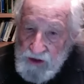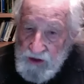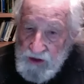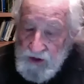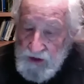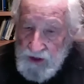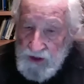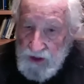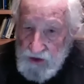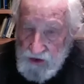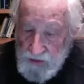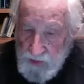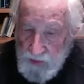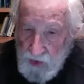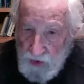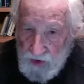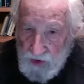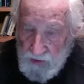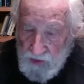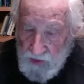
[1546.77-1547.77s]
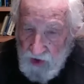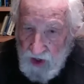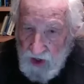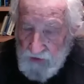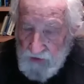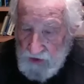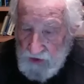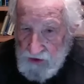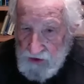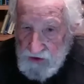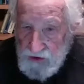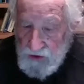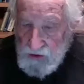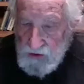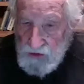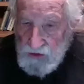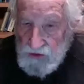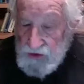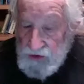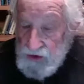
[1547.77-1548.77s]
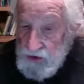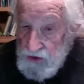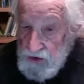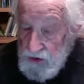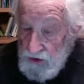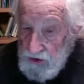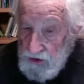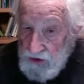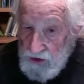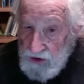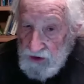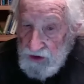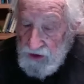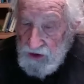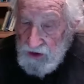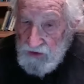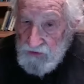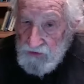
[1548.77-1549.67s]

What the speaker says: Then support private schools as an alternative.